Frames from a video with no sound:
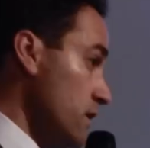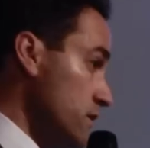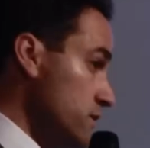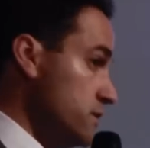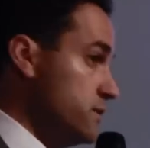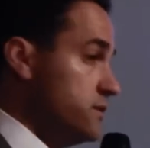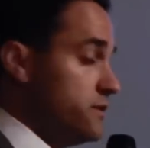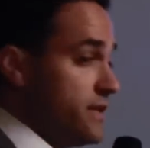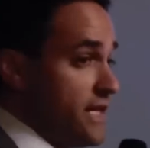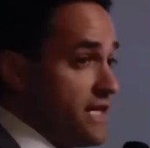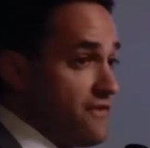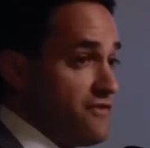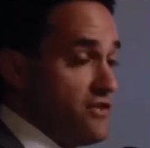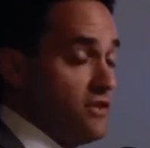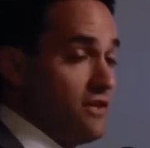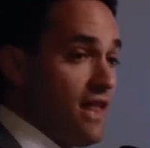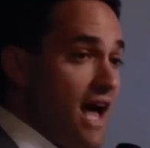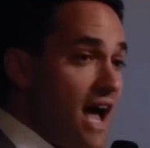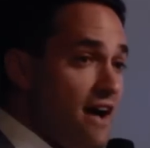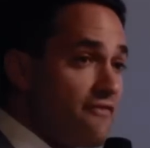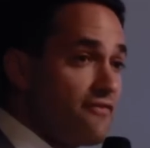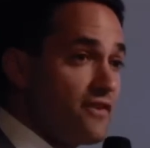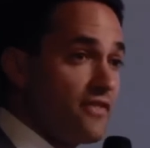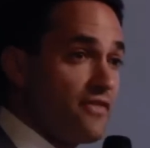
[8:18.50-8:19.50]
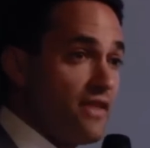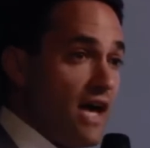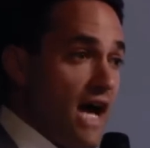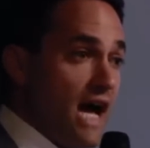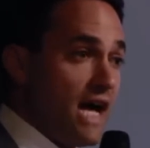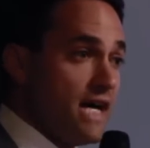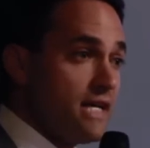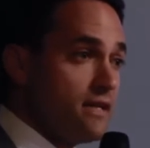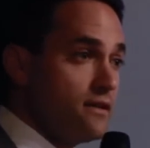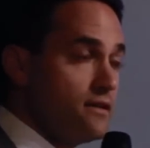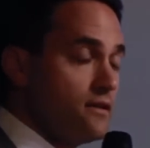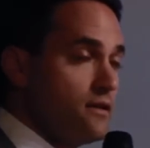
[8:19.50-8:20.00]
And if you laugh at
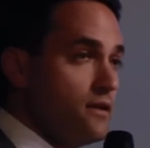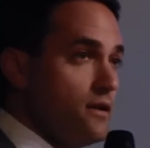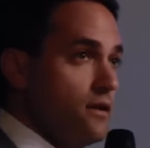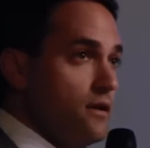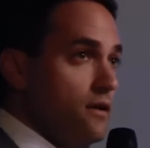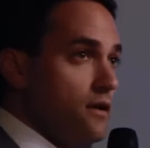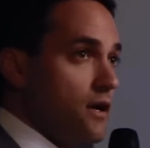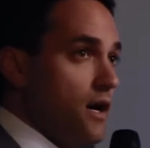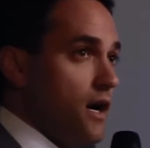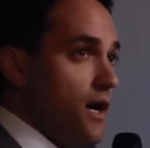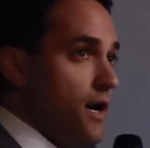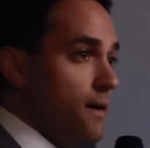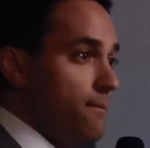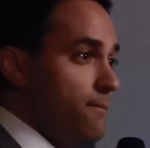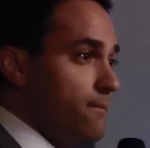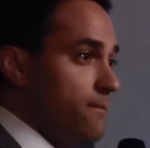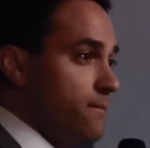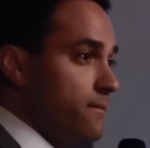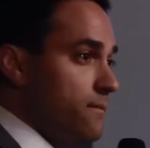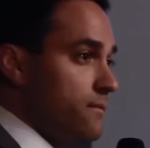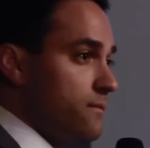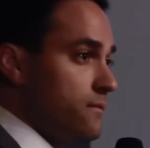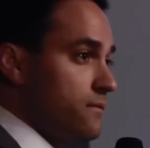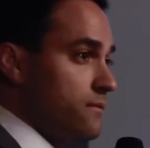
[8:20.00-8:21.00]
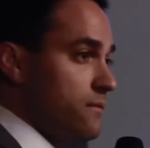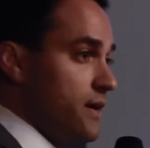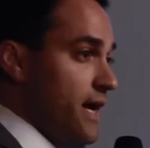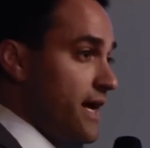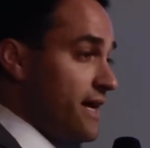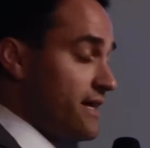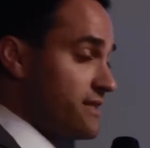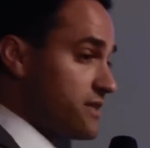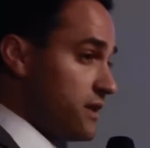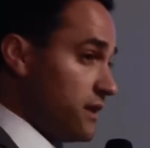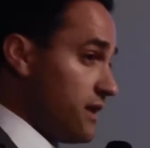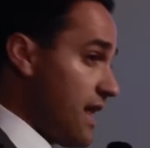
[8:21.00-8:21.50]
that, and
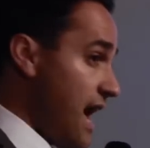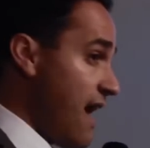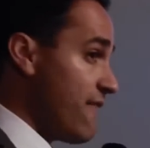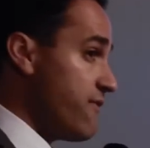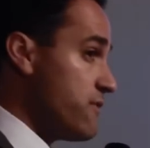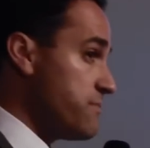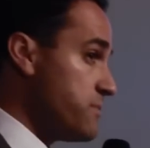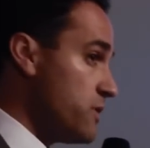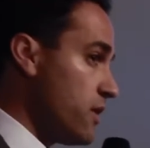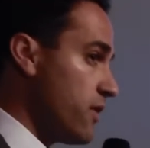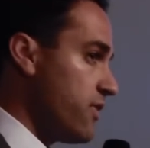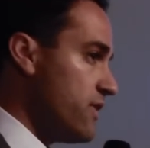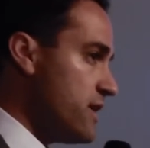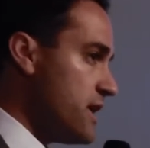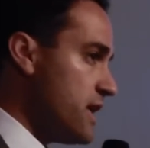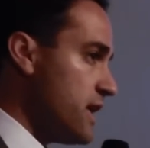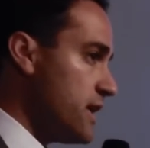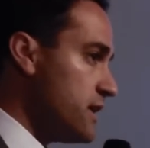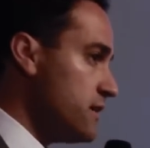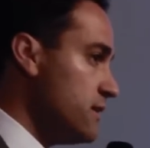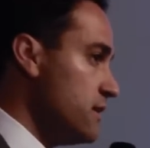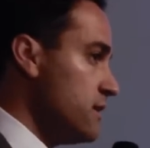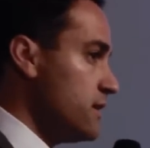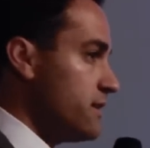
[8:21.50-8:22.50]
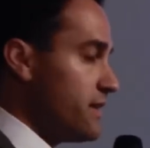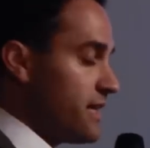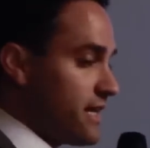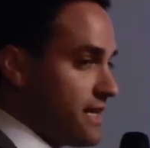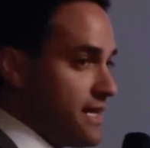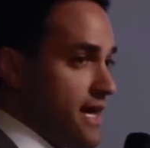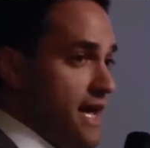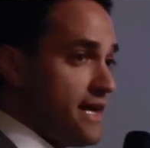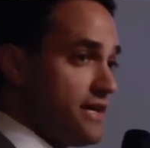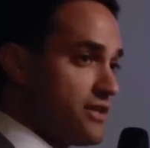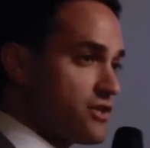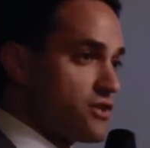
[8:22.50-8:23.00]
it's a laughable thing, then
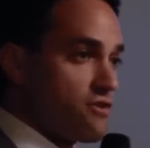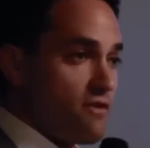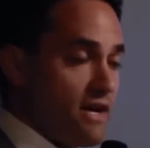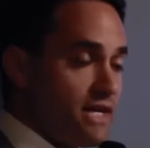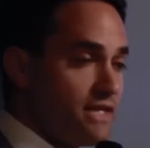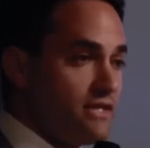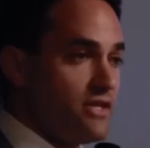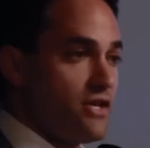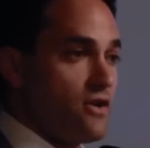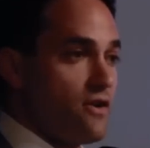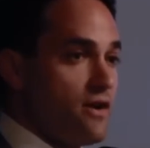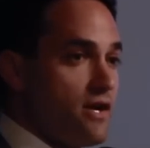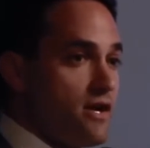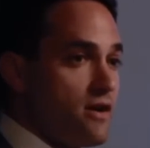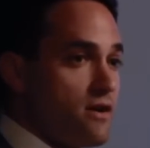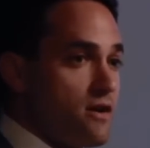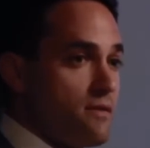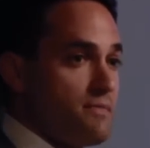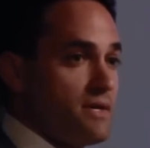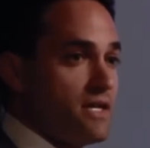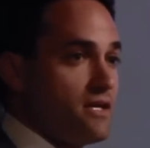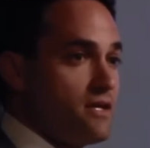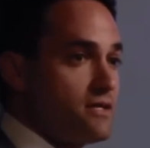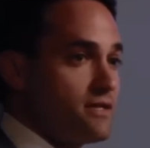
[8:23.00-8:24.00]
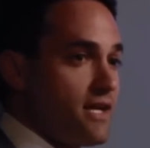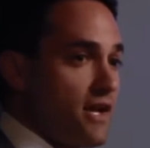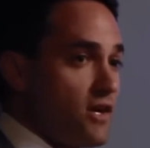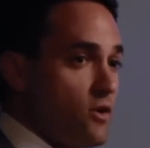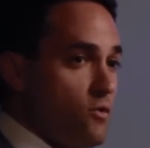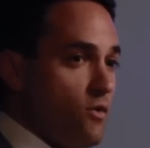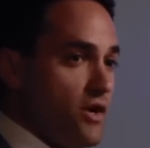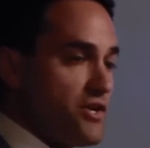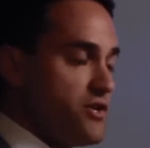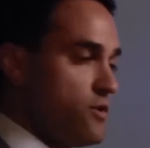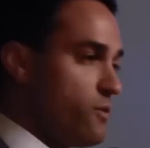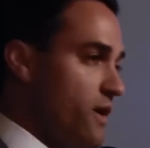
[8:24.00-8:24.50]
again, it's great that you're here because I
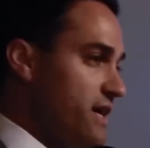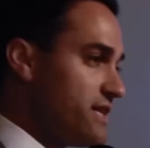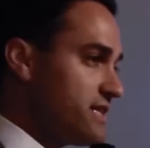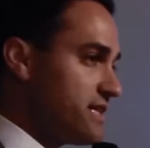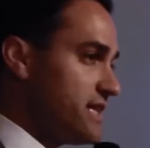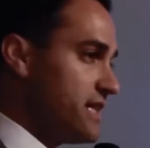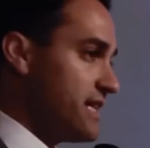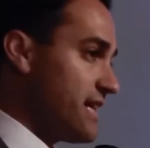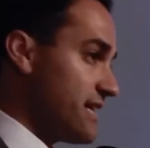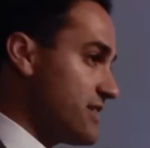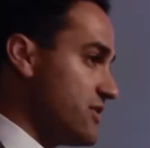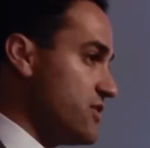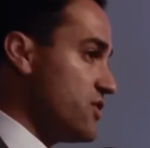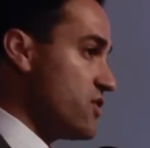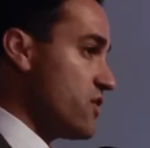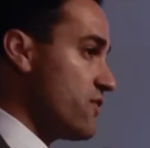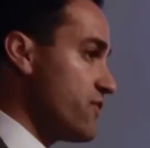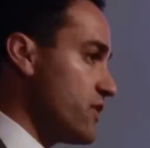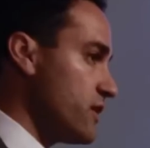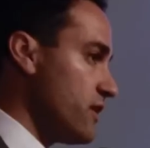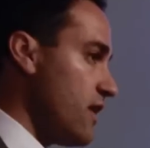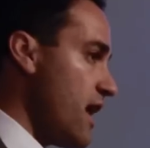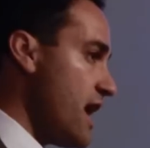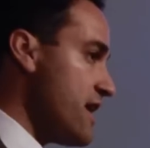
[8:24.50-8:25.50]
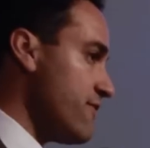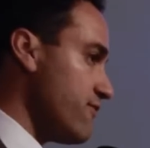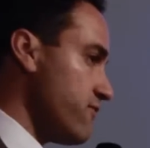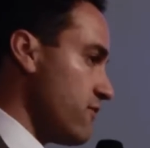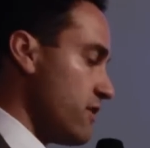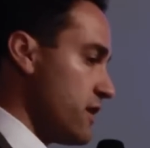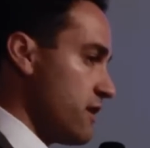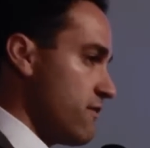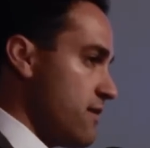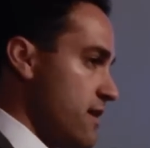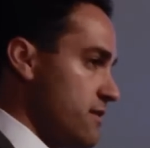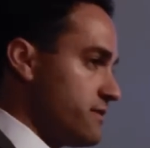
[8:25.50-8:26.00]
don't want you wasting the next year of your life
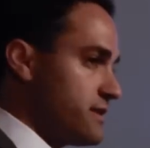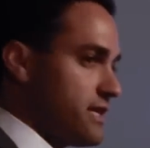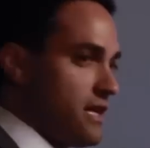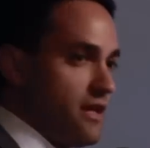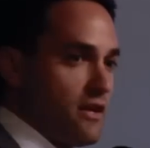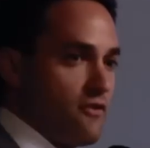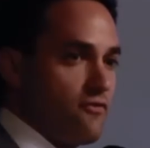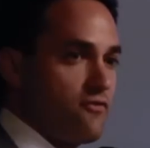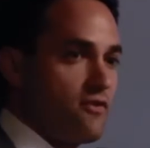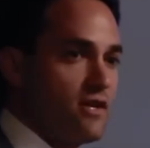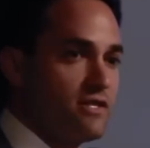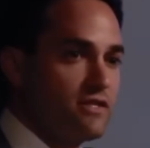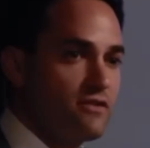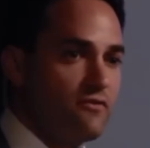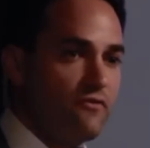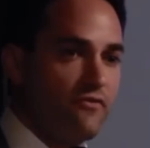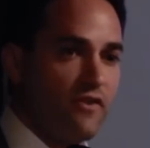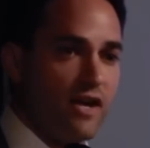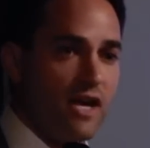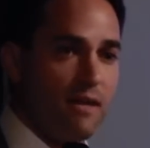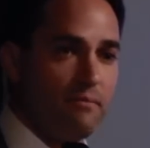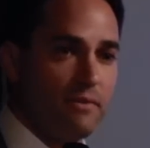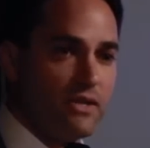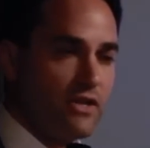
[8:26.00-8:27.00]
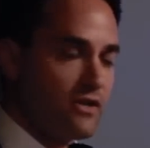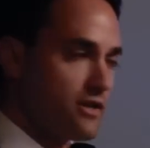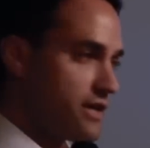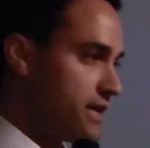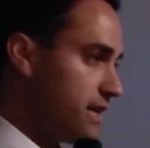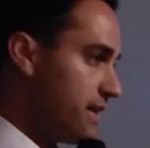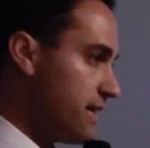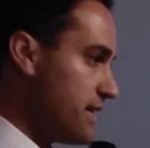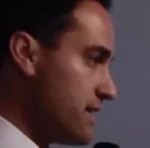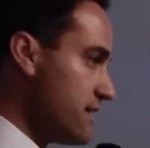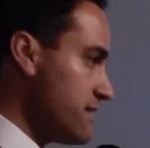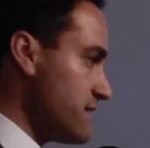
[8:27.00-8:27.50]
running around telling friends and family you're
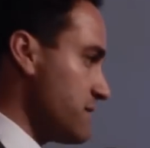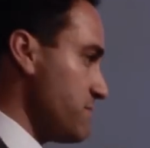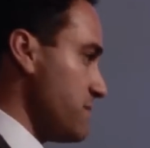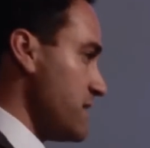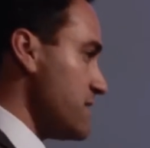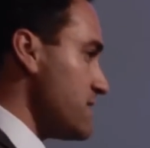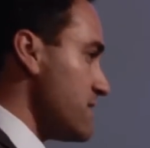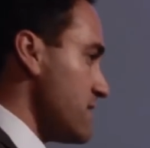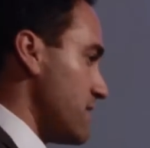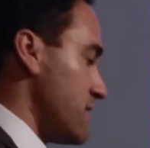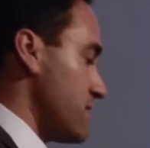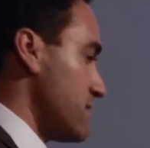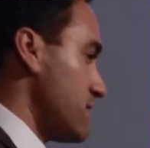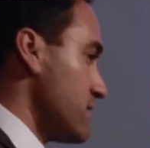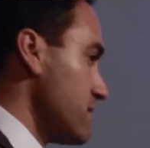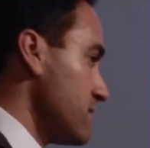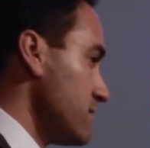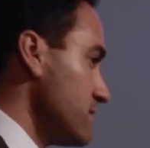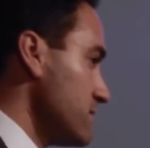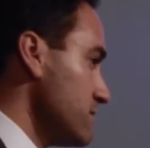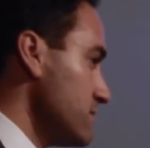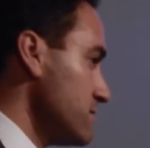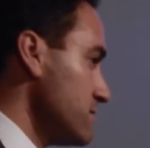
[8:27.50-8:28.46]
getting into this business.